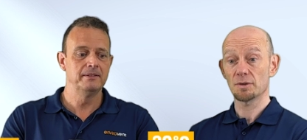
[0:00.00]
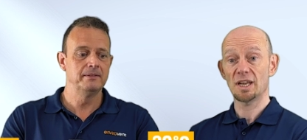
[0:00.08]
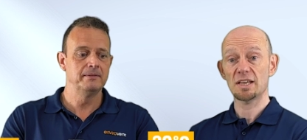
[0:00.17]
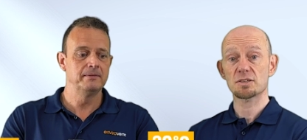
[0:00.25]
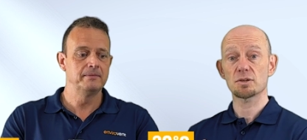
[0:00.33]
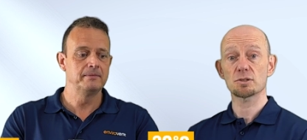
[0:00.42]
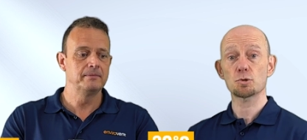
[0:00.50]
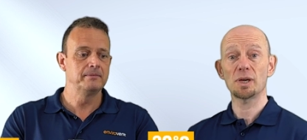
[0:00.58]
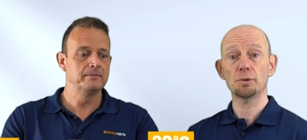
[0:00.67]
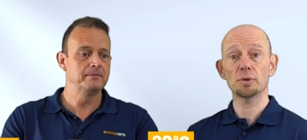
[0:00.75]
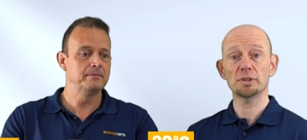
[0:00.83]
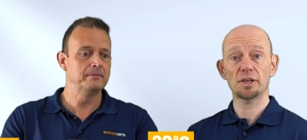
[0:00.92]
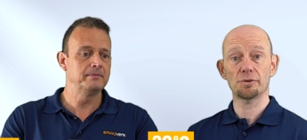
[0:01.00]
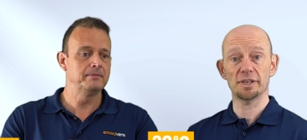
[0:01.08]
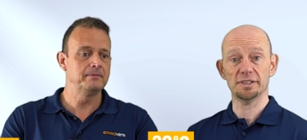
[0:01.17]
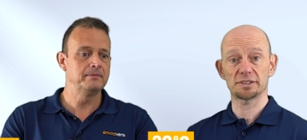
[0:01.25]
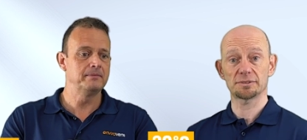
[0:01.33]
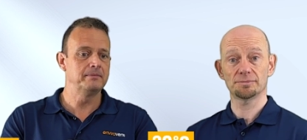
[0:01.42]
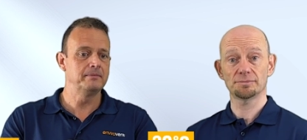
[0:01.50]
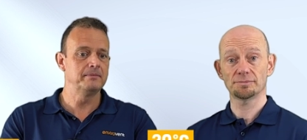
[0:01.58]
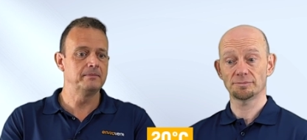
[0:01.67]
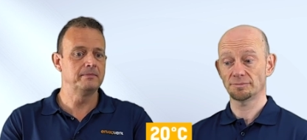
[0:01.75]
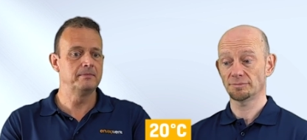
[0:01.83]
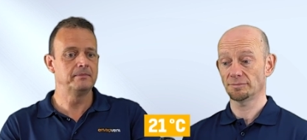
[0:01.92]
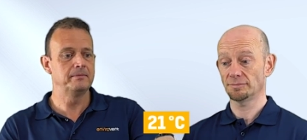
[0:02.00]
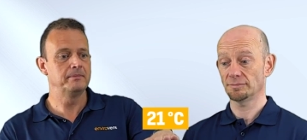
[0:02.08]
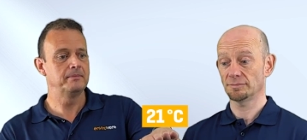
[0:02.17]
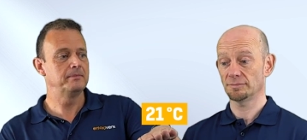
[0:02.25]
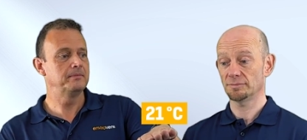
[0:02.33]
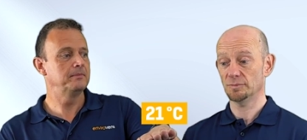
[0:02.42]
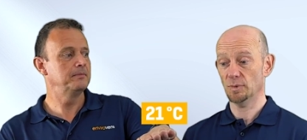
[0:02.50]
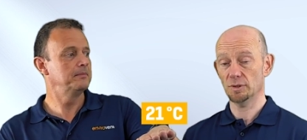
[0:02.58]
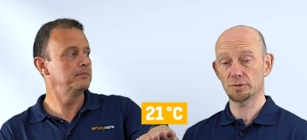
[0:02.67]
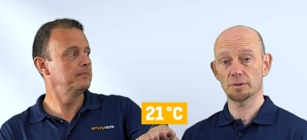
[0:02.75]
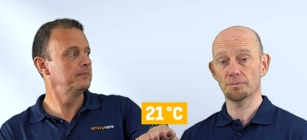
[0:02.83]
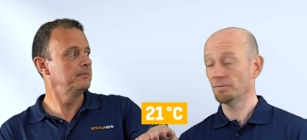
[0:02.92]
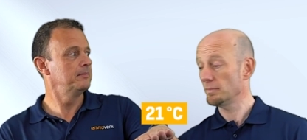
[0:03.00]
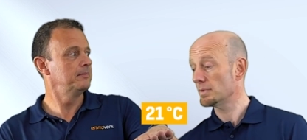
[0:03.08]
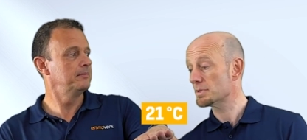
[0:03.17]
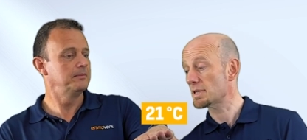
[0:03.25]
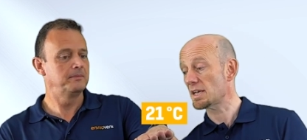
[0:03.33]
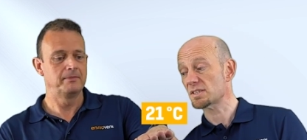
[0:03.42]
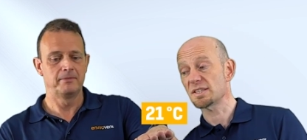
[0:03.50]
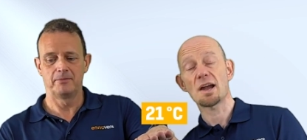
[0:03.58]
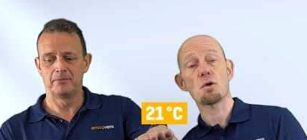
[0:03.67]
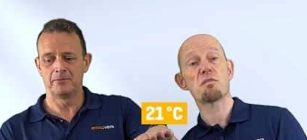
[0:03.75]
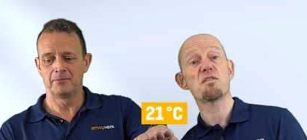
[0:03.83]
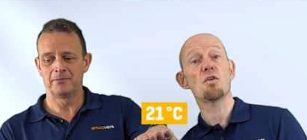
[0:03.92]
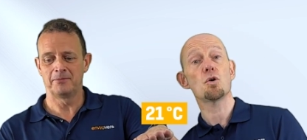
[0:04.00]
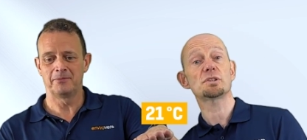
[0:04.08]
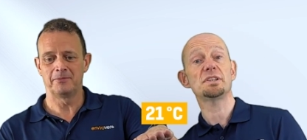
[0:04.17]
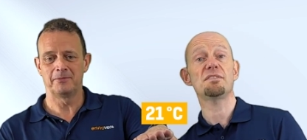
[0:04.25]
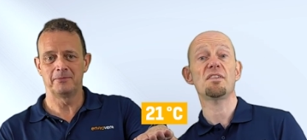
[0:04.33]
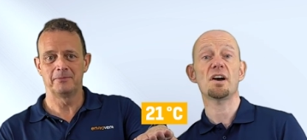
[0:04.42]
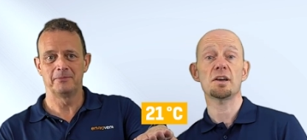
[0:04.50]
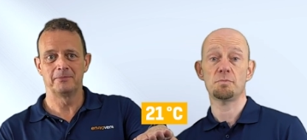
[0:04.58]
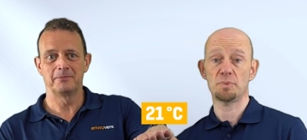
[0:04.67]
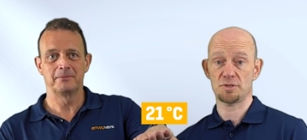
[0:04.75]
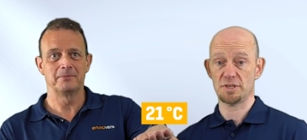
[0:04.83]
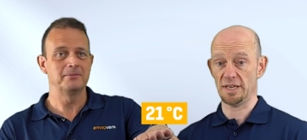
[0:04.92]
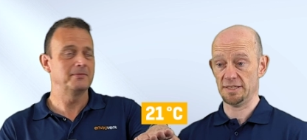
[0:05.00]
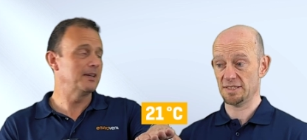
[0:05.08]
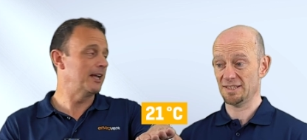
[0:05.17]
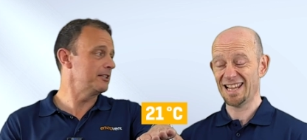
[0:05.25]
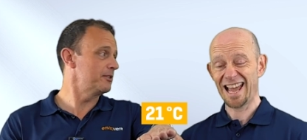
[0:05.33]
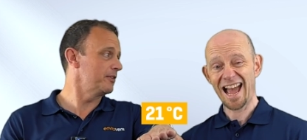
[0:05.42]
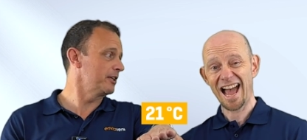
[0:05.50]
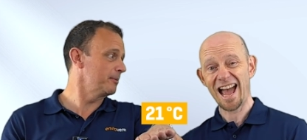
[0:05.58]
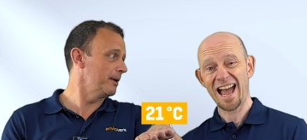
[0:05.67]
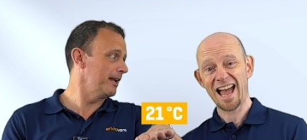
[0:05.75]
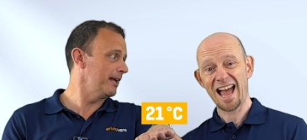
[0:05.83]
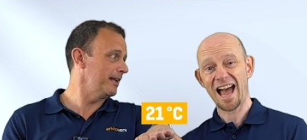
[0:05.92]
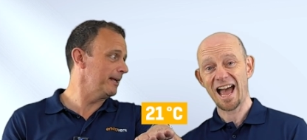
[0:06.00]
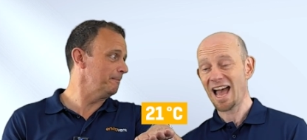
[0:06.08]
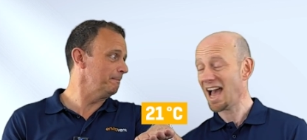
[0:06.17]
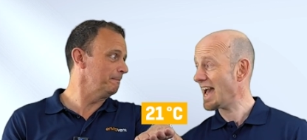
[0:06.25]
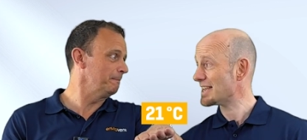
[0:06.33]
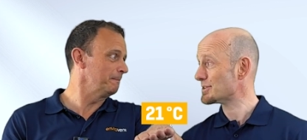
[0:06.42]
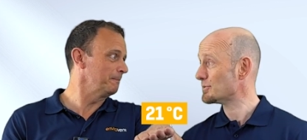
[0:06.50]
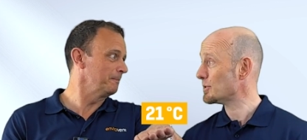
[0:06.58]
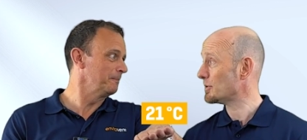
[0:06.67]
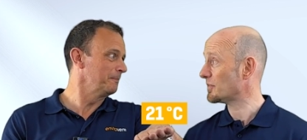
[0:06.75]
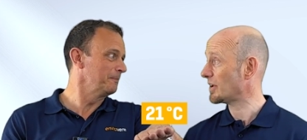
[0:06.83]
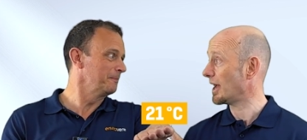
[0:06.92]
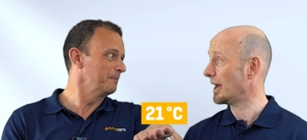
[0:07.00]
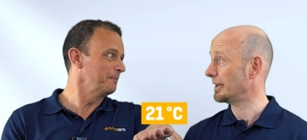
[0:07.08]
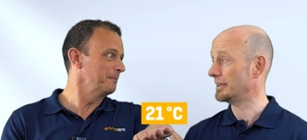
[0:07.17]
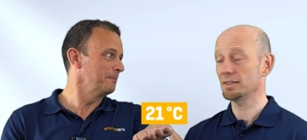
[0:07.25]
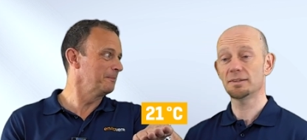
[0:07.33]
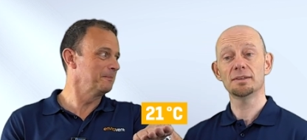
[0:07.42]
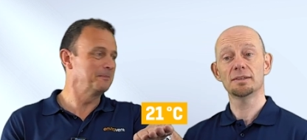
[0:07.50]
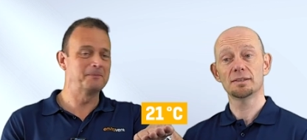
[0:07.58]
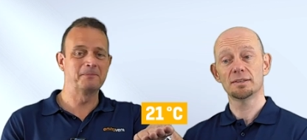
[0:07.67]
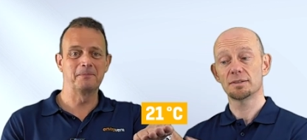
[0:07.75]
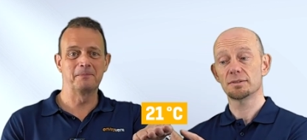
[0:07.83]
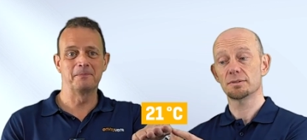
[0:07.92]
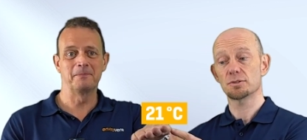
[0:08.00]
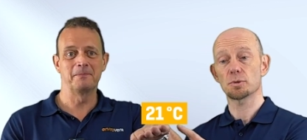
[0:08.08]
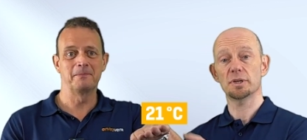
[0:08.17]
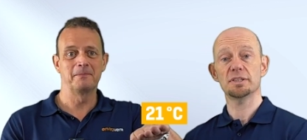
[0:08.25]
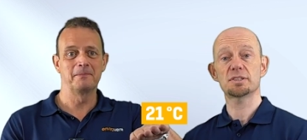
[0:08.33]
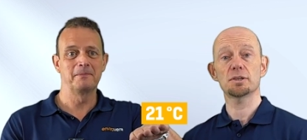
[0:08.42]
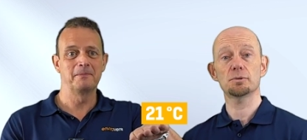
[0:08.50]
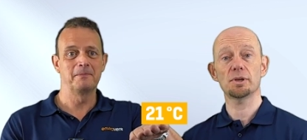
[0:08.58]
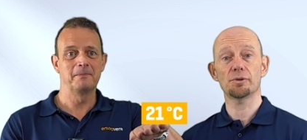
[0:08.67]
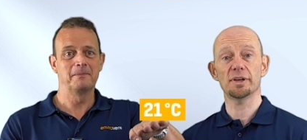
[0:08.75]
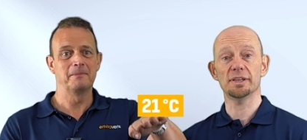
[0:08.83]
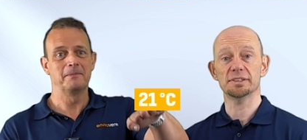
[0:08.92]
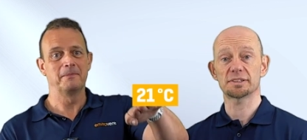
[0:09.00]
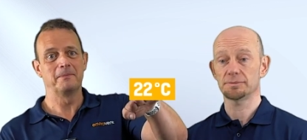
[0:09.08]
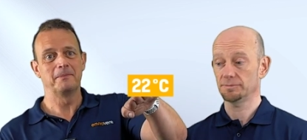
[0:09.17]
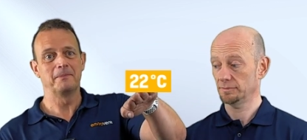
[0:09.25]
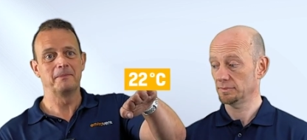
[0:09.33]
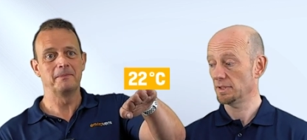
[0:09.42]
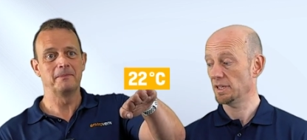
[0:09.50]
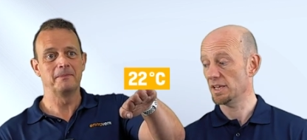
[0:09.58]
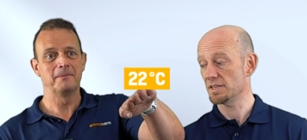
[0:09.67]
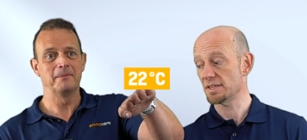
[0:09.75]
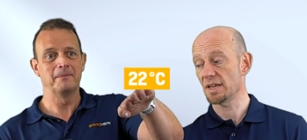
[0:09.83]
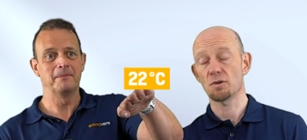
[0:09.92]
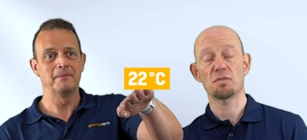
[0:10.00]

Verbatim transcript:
Speaker 1: Let's go twenty-one degrees. Well done. So that's now forty-five percent. Have to think about that then. As a rough guide, twenty-two degrees is now